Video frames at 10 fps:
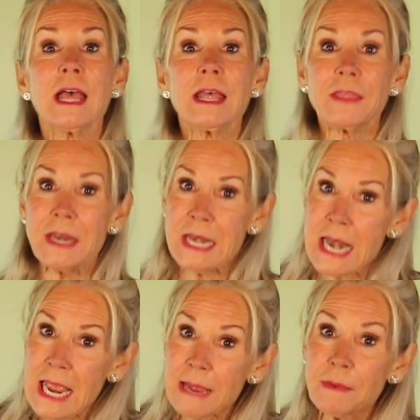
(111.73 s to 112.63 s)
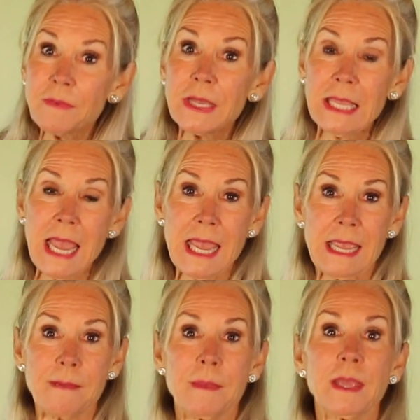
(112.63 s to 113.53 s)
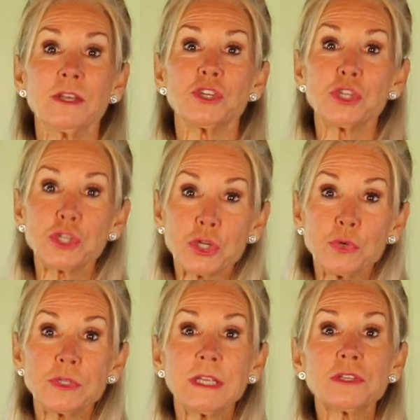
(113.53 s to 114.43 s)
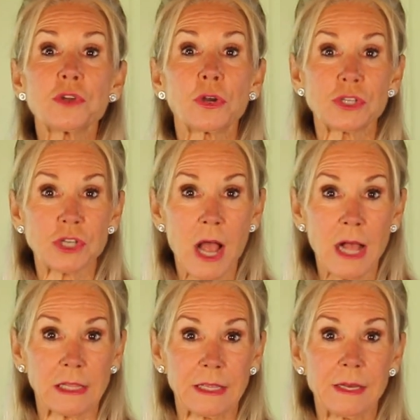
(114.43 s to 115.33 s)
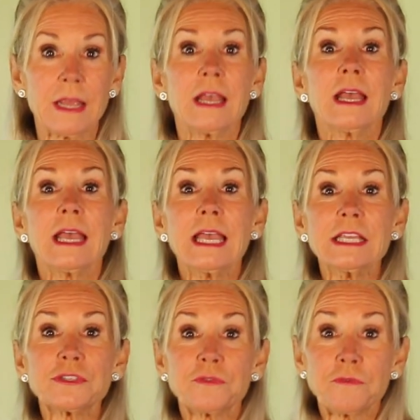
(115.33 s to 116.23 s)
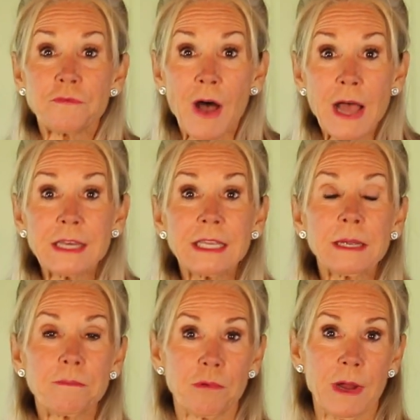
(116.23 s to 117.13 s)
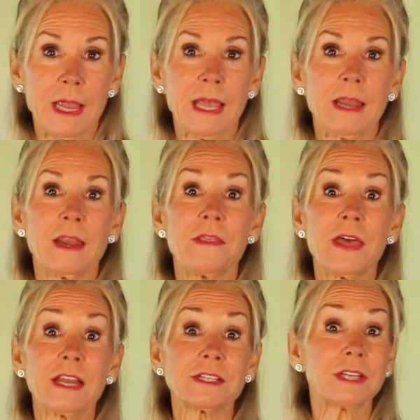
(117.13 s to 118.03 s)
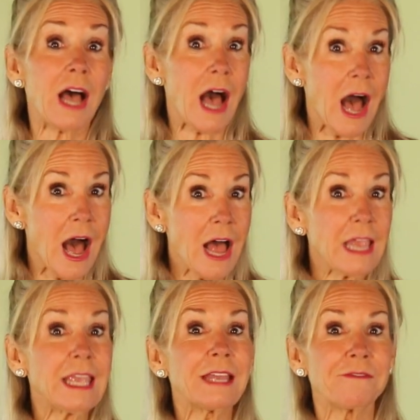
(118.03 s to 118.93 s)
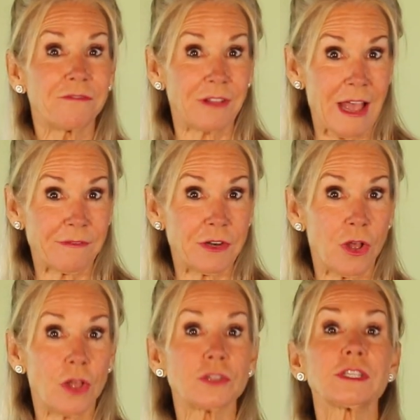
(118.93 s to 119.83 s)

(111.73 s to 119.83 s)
The name of the game in choosing dark chocolate is finding a brand that is high in flavanols